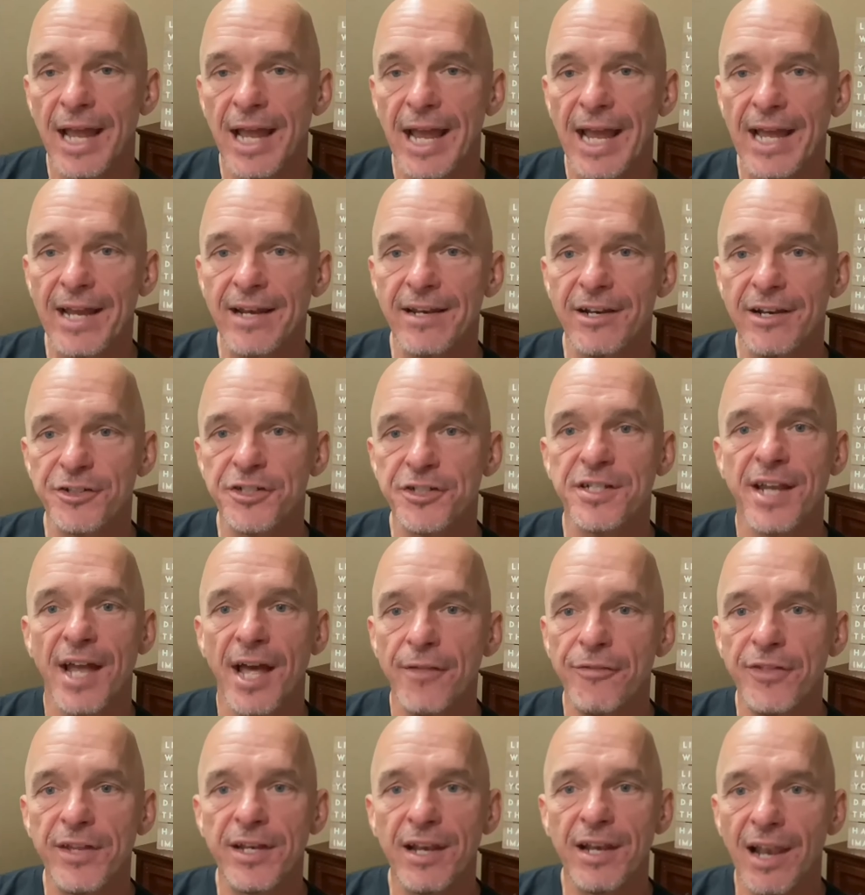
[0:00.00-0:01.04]
And there's
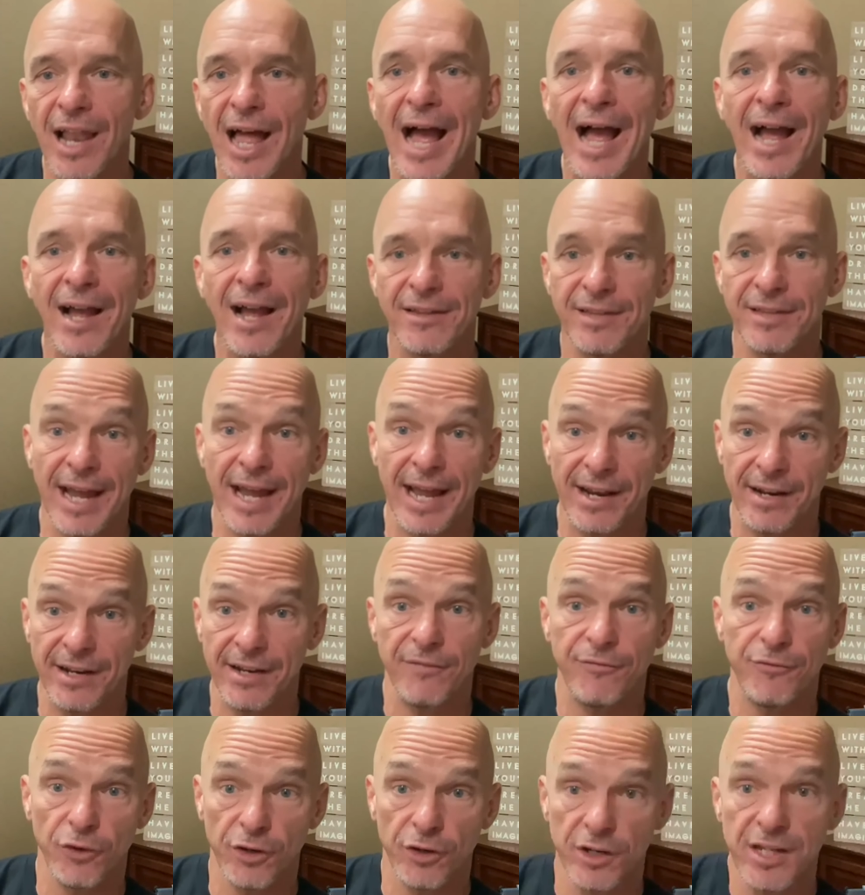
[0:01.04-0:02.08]
nothing like
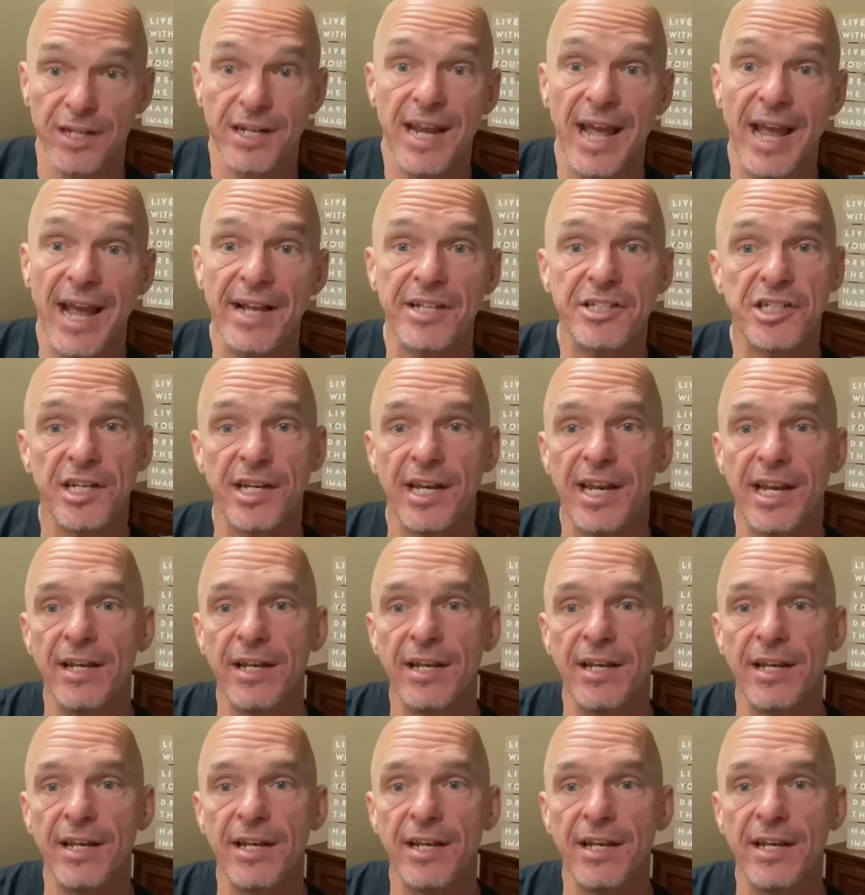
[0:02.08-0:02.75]
that for connection.